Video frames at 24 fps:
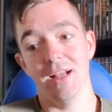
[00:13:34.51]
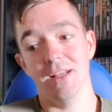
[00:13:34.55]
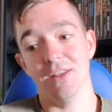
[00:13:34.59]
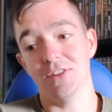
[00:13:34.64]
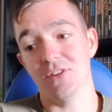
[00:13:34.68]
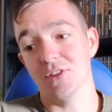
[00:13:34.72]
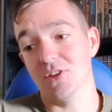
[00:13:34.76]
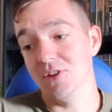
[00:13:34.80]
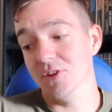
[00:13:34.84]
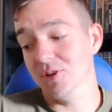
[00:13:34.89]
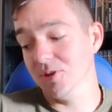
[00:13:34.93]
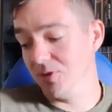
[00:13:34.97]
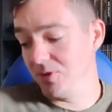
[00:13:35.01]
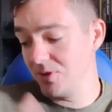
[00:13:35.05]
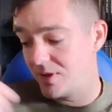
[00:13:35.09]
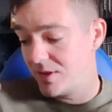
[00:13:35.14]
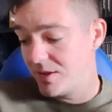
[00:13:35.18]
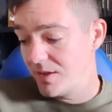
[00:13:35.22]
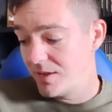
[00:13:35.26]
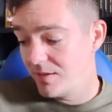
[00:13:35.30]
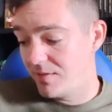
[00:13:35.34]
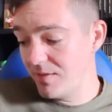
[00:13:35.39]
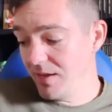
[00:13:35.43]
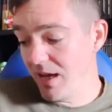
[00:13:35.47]
So
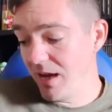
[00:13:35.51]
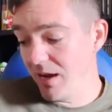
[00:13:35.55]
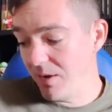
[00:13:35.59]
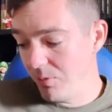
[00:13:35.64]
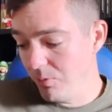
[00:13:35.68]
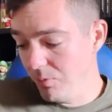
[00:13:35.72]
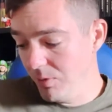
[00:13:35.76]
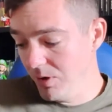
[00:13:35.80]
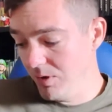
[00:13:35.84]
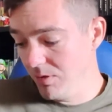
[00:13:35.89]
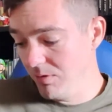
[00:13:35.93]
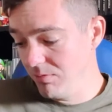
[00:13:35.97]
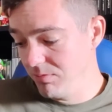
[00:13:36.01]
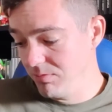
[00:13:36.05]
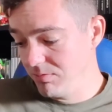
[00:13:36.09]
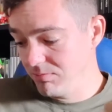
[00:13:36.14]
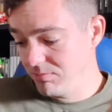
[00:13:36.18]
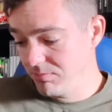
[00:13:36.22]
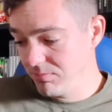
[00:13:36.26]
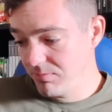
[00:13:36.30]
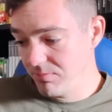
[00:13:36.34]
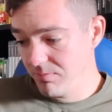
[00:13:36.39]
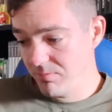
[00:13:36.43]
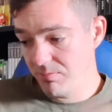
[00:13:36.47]
yeah,
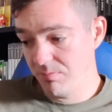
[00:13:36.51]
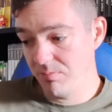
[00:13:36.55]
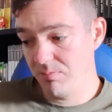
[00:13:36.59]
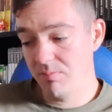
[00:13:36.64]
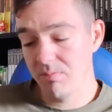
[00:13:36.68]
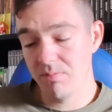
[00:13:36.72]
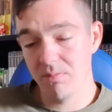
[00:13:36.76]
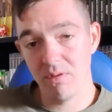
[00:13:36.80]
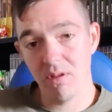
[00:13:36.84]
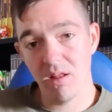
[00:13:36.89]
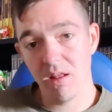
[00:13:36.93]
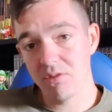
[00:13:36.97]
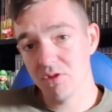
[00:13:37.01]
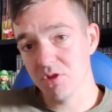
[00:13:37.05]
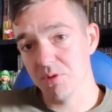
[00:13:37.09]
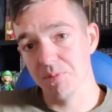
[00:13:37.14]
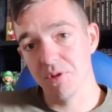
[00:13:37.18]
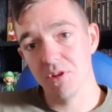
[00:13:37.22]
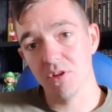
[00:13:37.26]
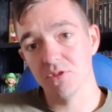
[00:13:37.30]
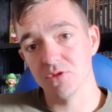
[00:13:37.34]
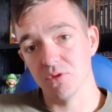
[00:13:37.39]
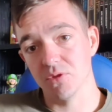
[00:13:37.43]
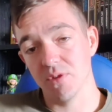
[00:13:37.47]
some
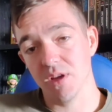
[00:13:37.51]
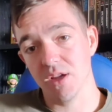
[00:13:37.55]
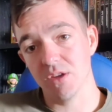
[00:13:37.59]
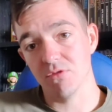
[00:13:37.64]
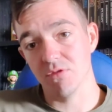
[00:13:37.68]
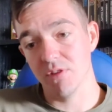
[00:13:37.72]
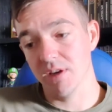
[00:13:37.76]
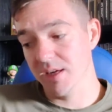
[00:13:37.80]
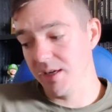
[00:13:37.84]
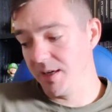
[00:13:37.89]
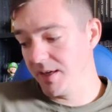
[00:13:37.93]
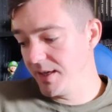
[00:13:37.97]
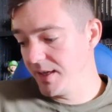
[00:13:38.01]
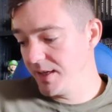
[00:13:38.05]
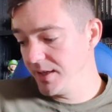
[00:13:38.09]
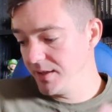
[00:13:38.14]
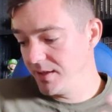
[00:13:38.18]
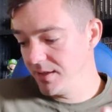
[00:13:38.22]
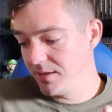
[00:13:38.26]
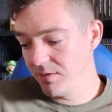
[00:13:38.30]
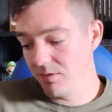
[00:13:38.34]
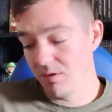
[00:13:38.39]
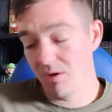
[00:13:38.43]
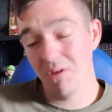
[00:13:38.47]
of those will get traded in.